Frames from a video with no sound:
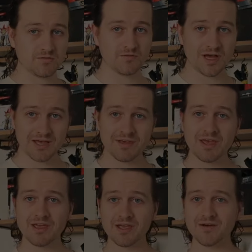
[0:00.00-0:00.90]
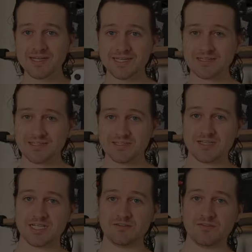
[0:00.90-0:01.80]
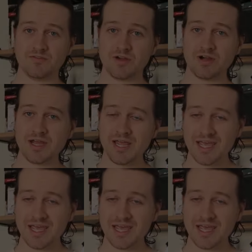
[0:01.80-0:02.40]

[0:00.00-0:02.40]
5, going down to the size of a phone.